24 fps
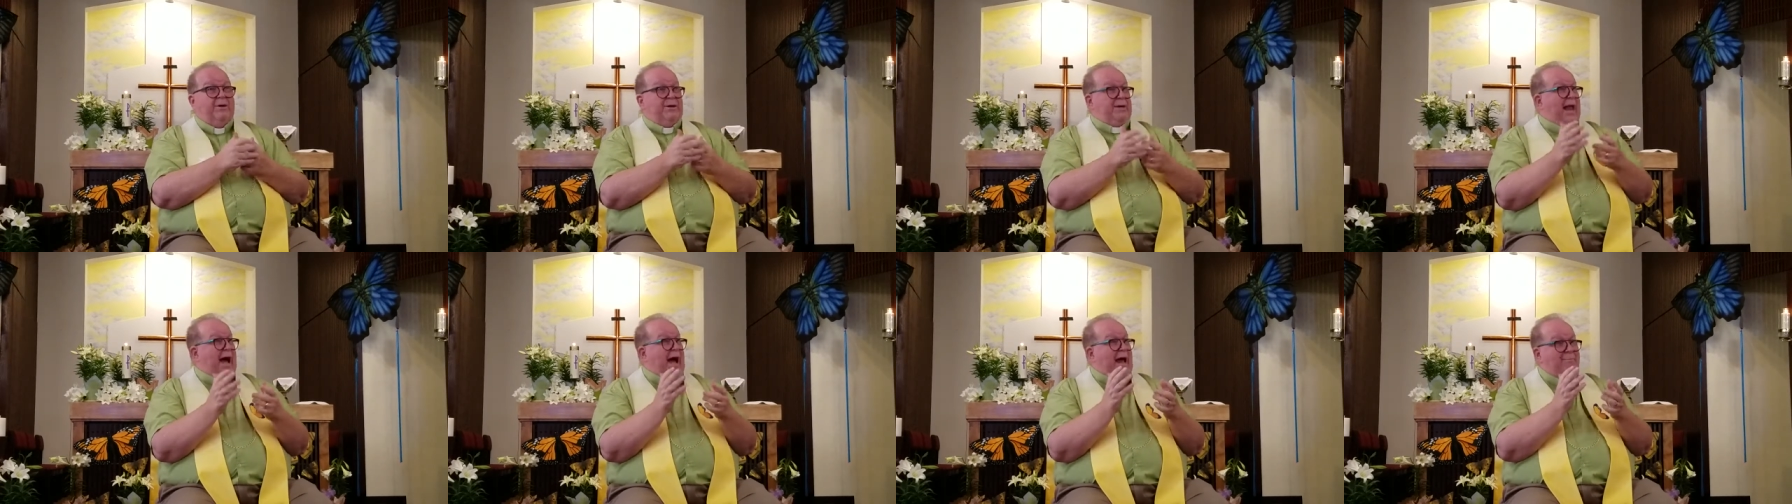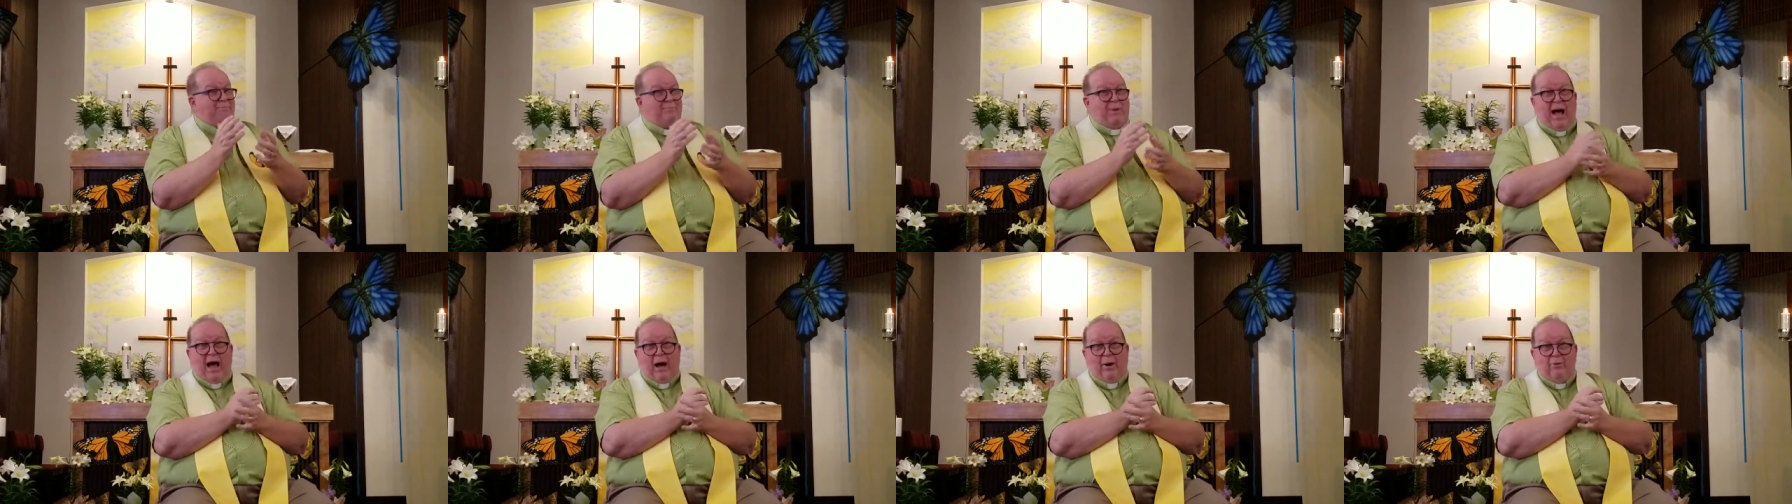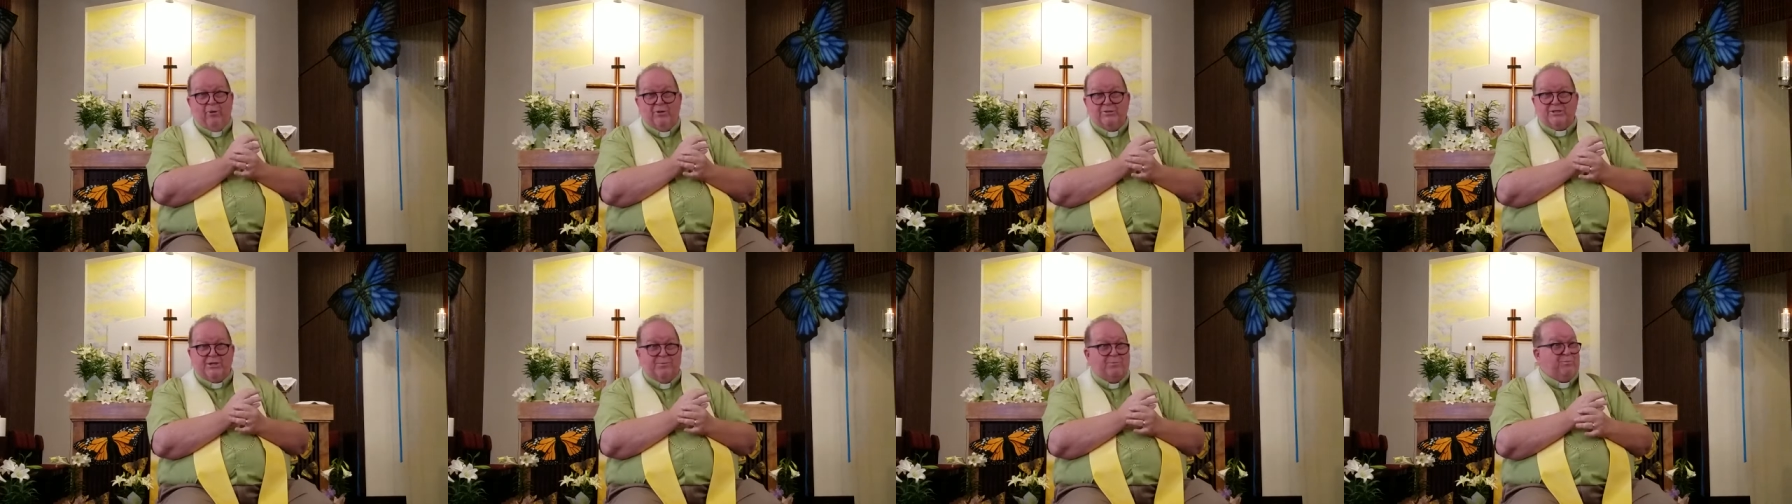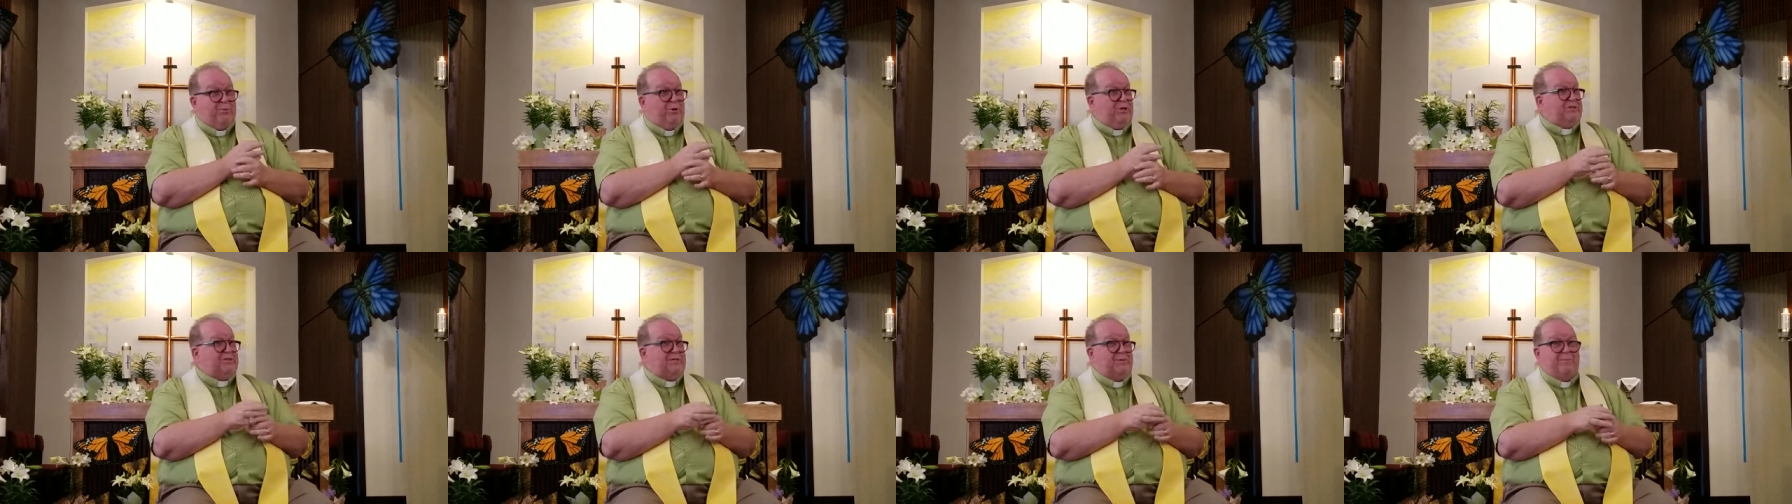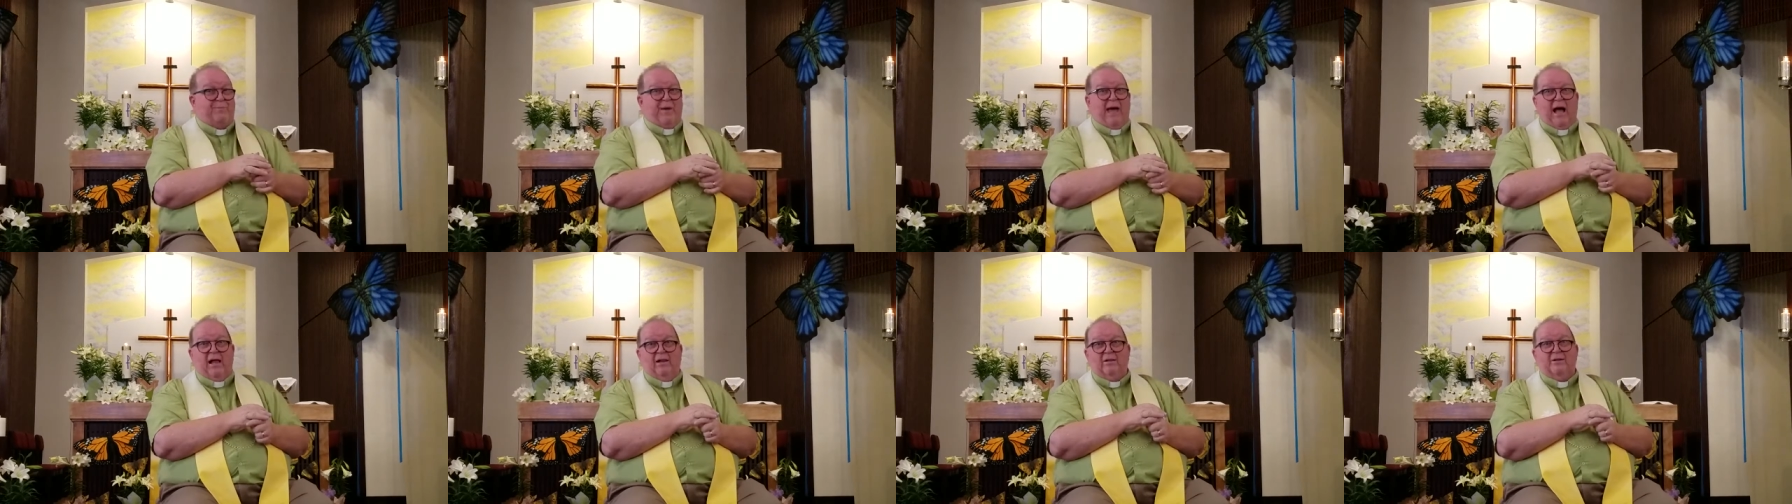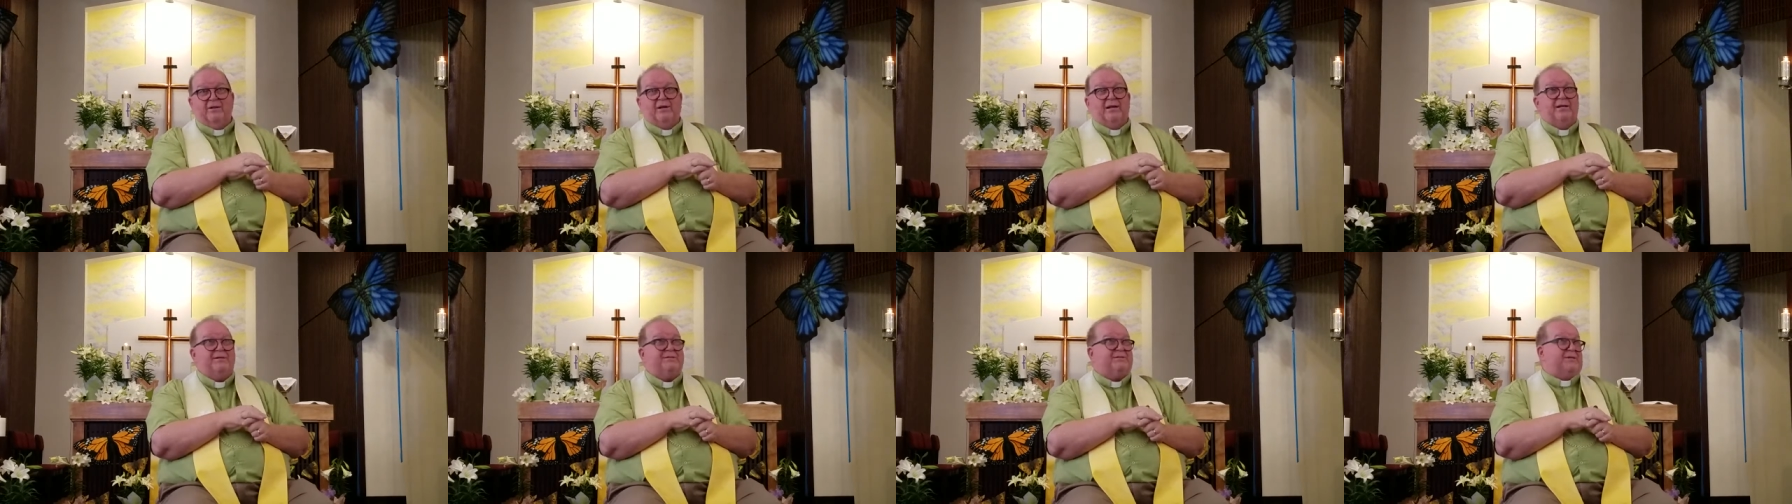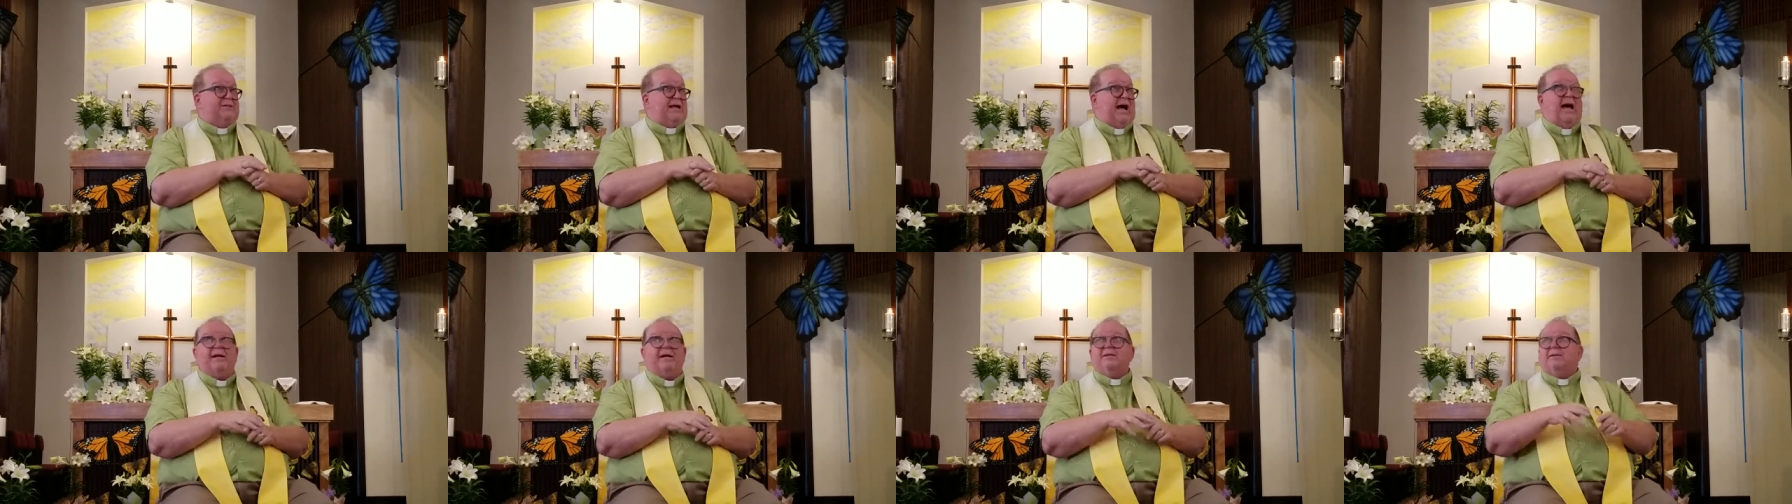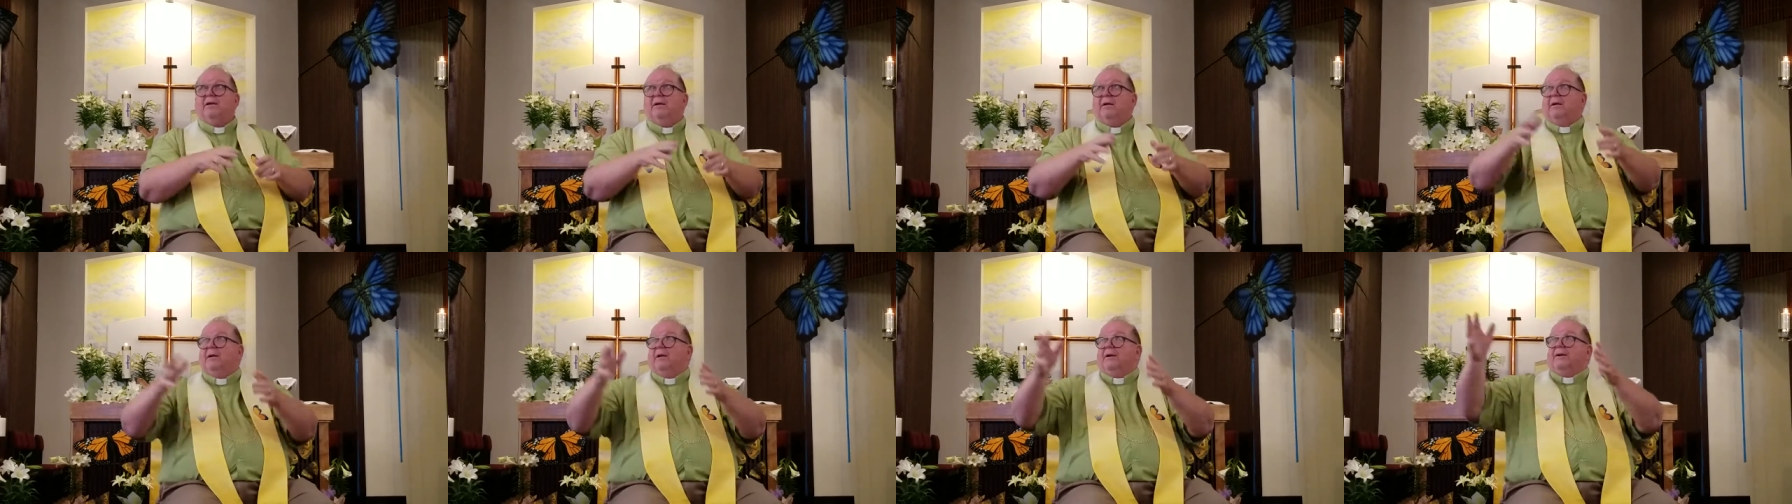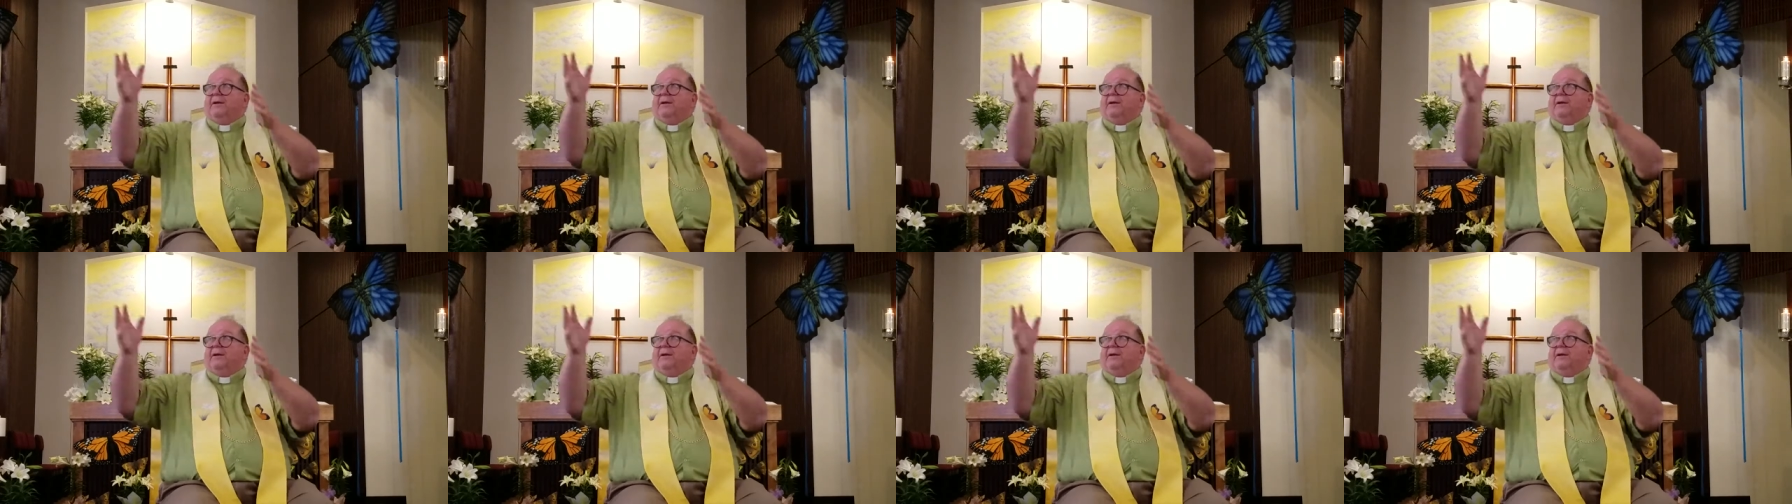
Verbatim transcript: not powers and principalities, not,